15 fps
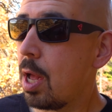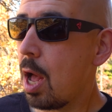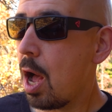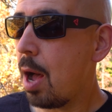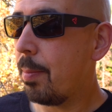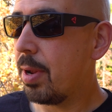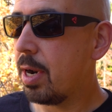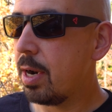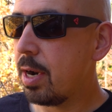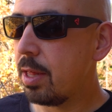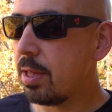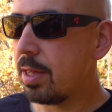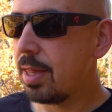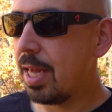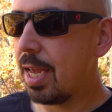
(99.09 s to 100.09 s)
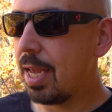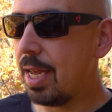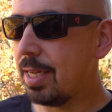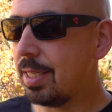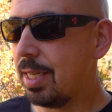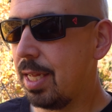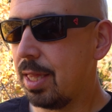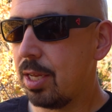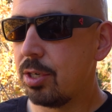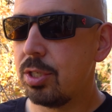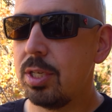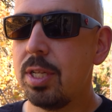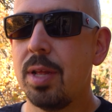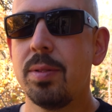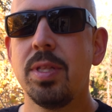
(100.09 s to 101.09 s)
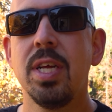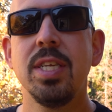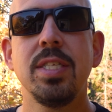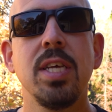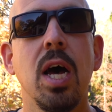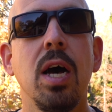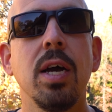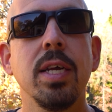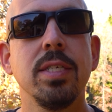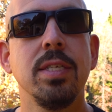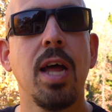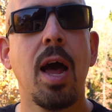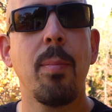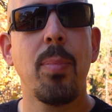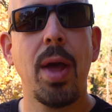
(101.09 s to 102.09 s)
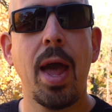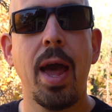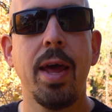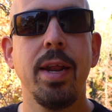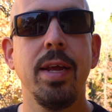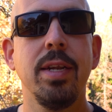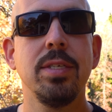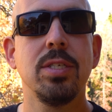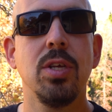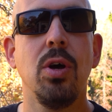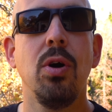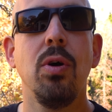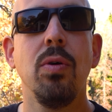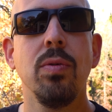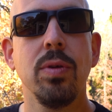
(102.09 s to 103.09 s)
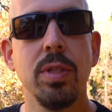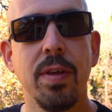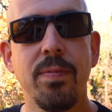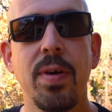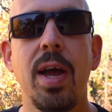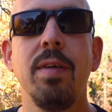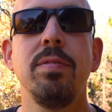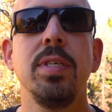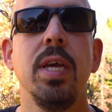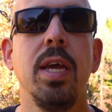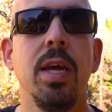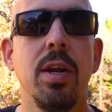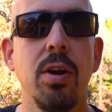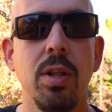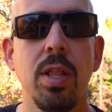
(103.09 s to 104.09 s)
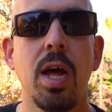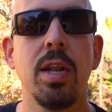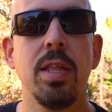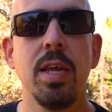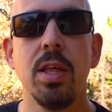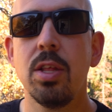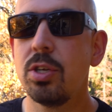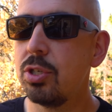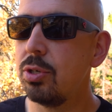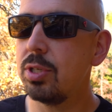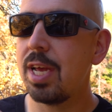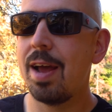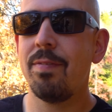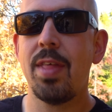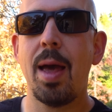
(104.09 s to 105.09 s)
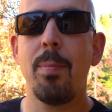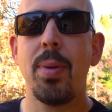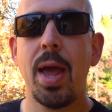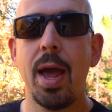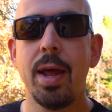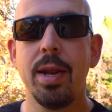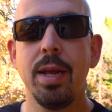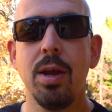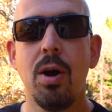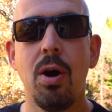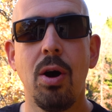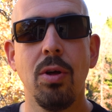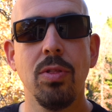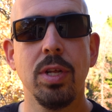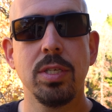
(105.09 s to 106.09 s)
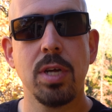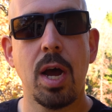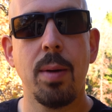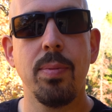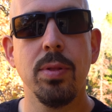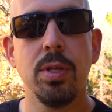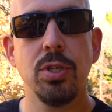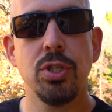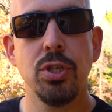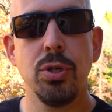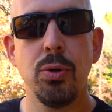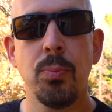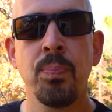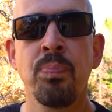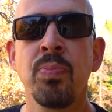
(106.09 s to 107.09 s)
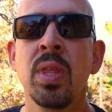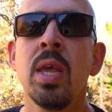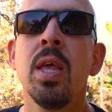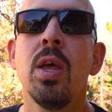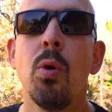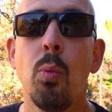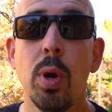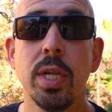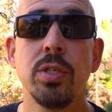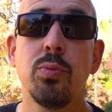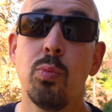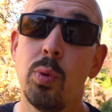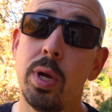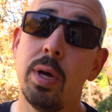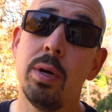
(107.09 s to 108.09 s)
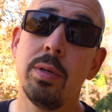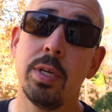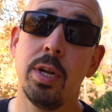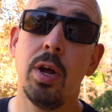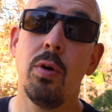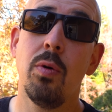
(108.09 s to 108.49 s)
And another thing is that the tongue is not padded. So the 510 or a lot of the other shoes have that padding on the top of the shoe, which will,